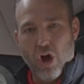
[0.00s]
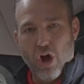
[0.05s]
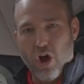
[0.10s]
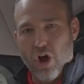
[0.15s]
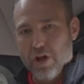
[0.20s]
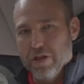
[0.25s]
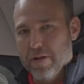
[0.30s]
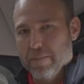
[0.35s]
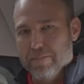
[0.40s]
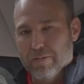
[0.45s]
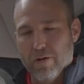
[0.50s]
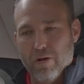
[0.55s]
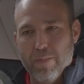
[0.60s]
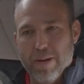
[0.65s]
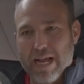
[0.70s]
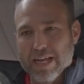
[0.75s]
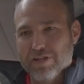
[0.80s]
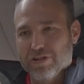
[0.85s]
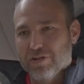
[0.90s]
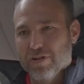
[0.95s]
on the
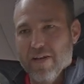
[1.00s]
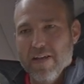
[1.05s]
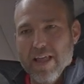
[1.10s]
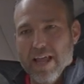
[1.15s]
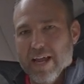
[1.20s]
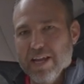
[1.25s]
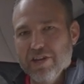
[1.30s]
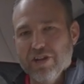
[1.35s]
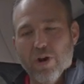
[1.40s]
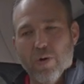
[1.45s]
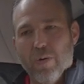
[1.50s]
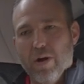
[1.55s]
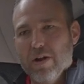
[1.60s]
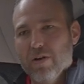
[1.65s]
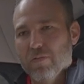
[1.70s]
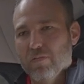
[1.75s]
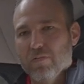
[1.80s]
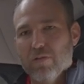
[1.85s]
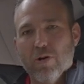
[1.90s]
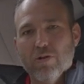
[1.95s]
ProMaster. And you know what?
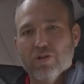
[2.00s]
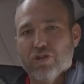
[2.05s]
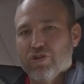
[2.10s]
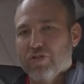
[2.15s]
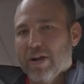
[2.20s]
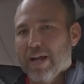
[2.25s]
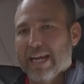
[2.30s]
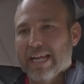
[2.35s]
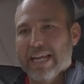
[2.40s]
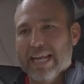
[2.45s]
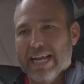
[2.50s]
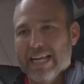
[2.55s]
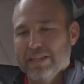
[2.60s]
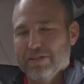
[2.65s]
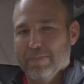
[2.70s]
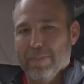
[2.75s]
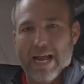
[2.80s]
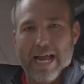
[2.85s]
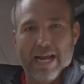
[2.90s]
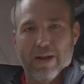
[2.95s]
Roadtrek is
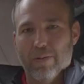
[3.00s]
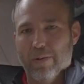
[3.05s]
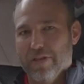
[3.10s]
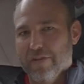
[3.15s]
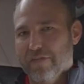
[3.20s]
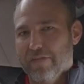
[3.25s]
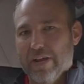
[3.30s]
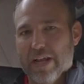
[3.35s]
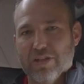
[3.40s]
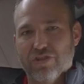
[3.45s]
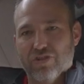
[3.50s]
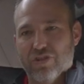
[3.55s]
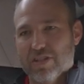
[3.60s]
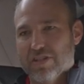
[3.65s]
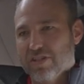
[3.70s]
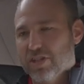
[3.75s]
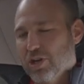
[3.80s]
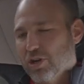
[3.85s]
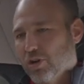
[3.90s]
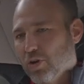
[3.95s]
back with a
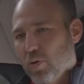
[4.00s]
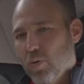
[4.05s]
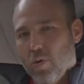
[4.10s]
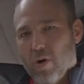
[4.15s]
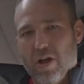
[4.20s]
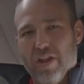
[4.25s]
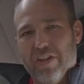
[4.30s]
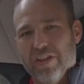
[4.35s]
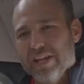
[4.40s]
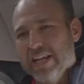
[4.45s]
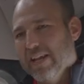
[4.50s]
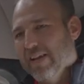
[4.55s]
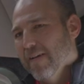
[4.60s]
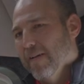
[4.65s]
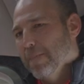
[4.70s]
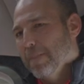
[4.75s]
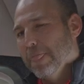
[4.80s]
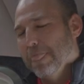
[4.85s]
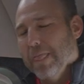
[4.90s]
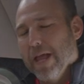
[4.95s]
vengeance. Their quality,
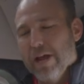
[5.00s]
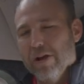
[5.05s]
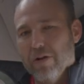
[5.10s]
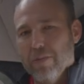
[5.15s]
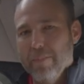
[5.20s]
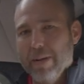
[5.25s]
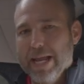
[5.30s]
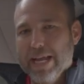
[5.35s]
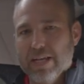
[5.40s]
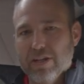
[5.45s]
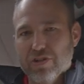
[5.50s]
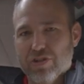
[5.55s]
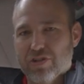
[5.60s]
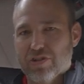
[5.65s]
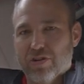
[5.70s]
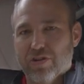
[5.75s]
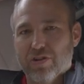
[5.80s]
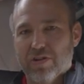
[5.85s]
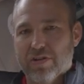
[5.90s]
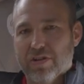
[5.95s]
they are making
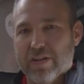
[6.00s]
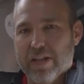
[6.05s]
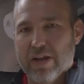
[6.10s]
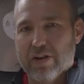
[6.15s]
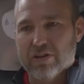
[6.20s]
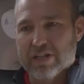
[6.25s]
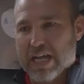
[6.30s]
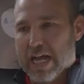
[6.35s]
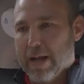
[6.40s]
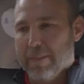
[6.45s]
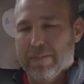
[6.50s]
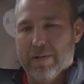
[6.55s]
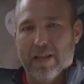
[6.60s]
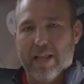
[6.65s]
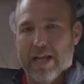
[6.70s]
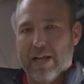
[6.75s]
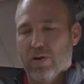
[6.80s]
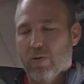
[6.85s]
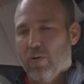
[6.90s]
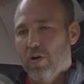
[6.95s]
sure they are top of
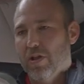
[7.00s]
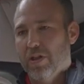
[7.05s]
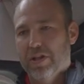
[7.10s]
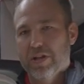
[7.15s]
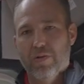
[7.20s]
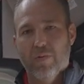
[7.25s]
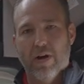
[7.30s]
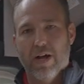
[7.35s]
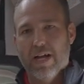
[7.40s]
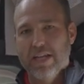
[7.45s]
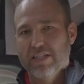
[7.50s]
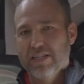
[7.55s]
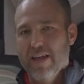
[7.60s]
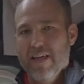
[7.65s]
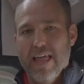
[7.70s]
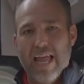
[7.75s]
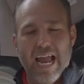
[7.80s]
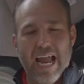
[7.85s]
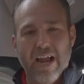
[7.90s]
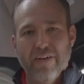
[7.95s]
line quality wise.
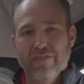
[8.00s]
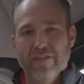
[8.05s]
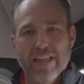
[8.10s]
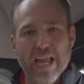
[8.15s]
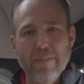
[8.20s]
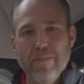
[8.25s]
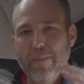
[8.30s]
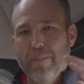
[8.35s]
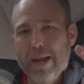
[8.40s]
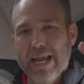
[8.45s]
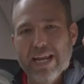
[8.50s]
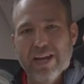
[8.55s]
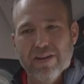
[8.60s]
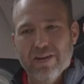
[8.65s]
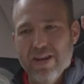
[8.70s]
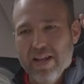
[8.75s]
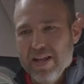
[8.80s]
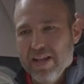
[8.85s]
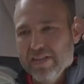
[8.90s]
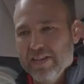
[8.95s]
They've been
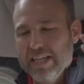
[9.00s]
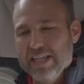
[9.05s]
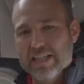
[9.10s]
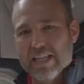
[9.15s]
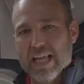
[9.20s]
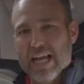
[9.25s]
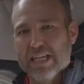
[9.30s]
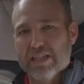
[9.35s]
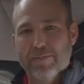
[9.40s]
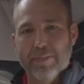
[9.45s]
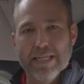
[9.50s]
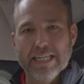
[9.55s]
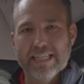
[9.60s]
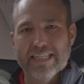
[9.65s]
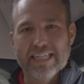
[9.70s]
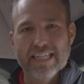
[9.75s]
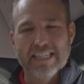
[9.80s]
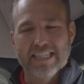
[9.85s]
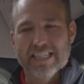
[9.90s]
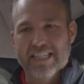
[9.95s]
making these Class Bs
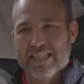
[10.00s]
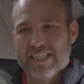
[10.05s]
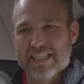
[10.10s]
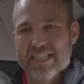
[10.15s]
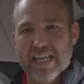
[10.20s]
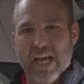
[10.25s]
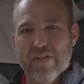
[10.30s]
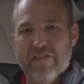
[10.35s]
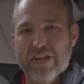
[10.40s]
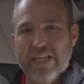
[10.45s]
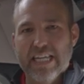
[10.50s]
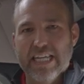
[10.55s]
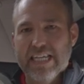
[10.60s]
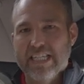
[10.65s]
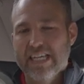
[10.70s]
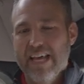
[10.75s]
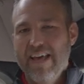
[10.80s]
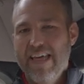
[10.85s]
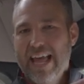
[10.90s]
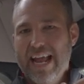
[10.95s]
since the
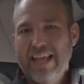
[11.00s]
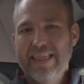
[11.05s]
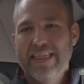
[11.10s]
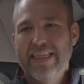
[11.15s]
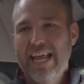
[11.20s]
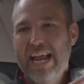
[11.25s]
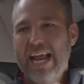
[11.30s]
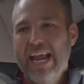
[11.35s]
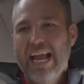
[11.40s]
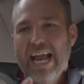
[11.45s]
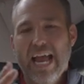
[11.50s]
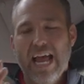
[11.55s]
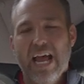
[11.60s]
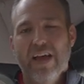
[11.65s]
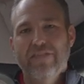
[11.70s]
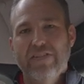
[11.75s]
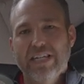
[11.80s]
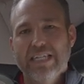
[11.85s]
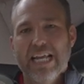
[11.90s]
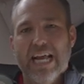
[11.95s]
70s and they
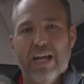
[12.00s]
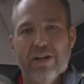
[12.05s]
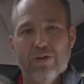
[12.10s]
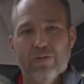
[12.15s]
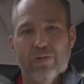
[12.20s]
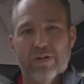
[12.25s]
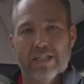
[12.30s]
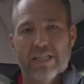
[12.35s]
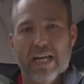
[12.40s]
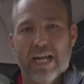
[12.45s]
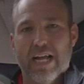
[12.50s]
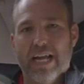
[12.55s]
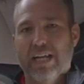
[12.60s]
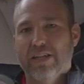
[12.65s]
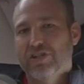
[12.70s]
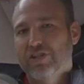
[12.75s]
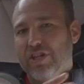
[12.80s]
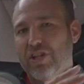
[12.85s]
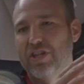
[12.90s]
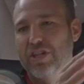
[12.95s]
have it down to a
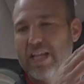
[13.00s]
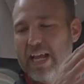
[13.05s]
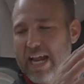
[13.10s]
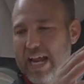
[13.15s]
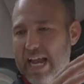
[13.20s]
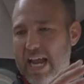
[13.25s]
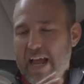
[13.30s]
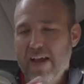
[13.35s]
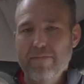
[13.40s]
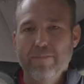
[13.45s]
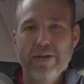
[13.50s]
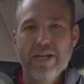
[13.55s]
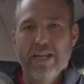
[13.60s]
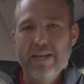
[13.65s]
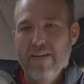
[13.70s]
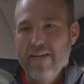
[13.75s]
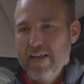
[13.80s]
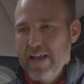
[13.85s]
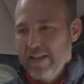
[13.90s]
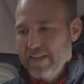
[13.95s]
science. They have
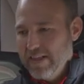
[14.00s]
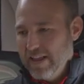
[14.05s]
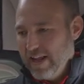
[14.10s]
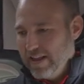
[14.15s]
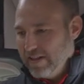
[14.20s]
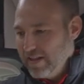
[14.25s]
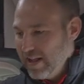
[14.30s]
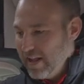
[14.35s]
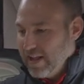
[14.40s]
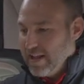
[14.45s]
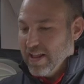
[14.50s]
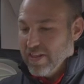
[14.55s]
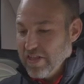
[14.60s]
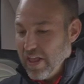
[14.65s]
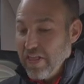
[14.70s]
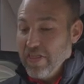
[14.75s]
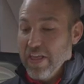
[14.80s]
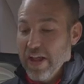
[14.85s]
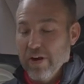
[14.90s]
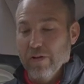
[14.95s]
been, they,
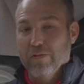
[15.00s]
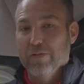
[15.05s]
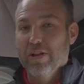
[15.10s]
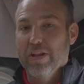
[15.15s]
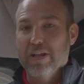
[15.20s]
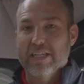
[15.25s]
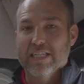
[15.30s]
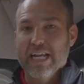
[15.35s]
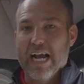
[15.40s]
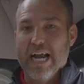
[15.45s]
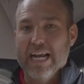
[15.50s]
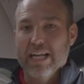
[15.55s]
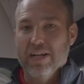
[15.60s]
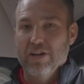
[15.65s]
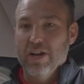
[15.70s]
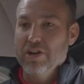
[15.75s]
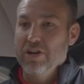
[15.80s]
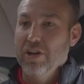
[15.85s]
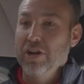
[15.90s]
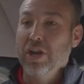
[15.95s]
they're real excited
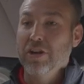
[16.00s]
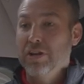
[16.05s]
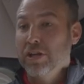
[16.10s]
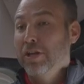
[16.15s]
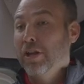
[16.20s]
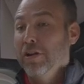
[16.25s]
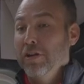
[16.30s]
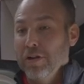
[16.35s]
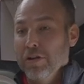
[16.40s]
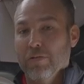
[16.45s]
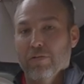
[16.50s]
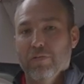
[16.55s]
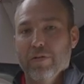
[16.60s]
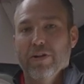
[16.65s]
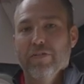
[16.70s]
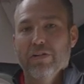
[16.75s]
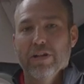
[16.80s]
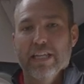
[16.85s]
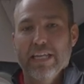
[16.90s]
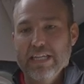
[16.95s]
to, to, to
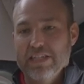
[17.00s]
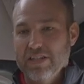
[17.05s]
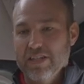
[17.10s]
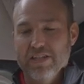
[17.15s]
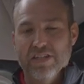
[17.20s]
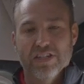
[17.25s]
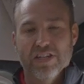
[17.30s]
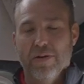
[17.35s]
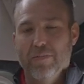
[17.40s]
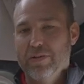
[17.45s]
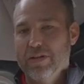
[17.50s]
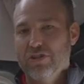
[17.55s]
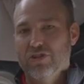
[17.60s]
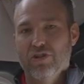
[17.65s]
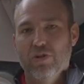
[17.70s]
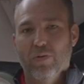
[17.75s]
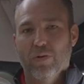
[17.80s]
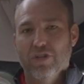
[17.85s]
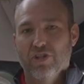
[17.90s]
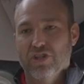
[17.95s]
re-release some of these
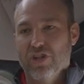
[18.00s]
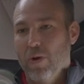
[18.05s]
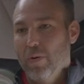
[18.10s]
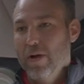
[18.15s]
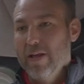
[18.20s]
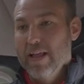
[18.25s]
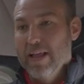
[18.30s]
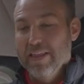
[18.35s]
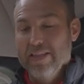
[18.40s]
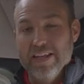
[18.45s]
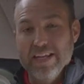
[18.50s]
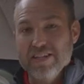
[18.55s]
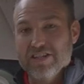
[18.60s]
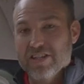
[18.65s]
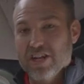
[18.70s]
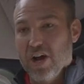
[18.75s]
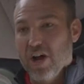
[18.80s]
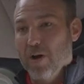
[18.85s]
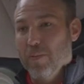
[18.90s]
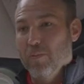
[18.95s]
new ones. So these
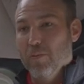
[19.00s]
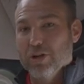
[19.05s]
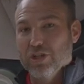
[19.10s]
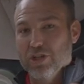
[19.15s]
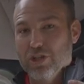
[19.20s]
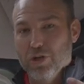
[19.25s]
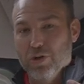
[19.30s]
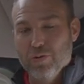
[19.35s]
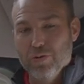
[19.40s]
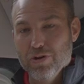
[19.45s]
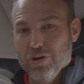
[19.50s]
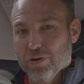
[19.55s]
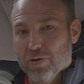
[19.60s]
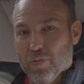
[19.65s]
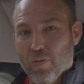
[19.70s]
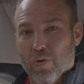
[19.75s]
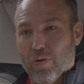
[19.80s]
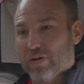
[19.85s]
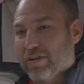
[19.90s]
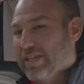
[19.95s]
come with two-year
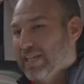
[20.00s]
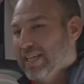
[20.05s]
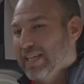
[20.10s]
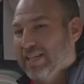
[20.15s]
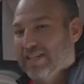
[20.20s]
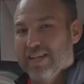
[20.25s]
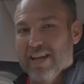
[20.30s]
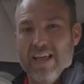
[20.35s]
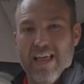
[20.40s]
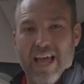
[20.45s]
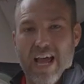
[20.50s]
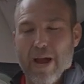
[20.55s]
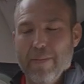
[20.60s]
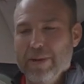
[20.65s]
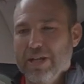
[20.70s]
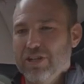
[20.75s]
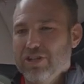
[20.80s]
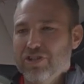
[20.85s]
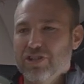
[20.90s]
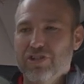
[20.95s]
warranties. I
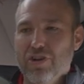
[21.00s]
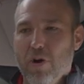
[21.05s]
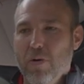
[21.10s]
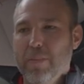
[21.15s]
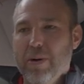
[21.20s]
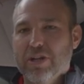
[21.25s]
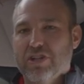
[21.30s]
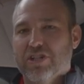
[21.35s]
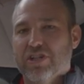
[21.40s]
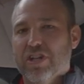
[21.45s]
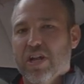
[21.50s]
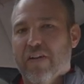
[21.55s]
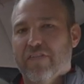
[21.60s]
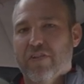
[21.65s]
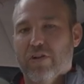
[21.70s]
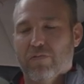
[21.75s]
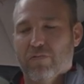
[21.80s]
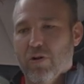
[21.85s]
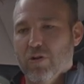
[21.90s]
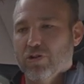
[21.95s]
mean, so much stuff
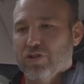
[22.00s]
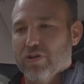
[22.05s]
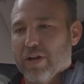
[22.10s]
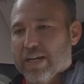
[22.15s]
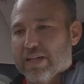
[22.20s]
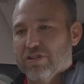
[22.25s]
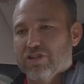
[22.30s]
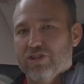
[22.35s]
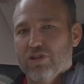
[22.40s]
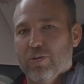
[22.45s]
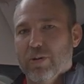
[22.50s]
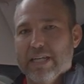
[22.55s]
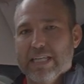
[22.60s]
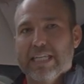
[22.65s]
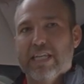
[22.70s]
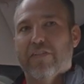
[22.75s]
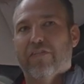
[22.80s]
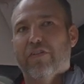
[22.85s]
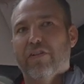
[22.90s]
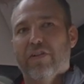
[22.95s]
that Roadtrek is doing
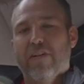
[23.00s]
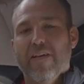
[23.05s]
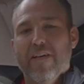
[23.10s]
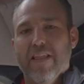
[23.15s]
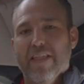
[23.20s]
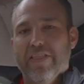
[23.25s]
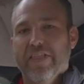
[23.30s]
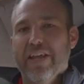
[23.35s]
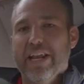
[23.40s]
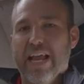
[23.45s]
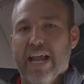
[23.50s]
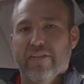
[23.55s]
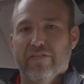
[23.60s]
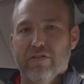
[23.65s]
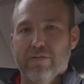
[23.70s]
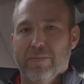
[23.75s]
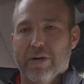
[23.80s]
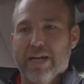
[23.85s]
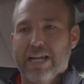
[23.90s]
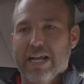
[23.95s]
different than
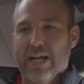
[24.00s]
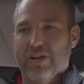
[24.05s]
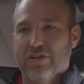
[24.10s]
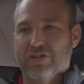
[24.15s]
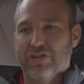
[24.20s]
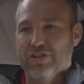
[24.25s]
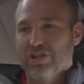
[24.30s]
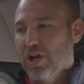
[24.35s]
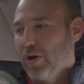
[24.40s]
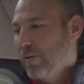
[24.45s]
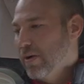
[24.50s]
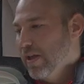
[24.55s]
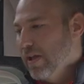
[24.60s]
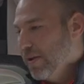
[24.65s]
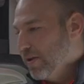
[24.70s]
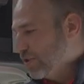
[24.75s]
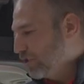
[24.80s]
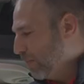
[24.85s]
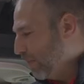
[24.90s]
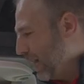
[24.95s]
everybody else. So,
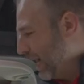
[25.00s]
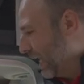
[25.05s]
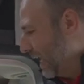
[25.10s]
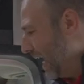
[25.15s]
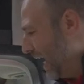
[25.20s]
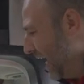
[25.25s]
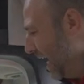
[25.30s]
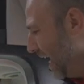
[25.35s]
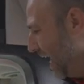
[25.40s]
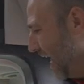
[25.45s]
so Mike, I,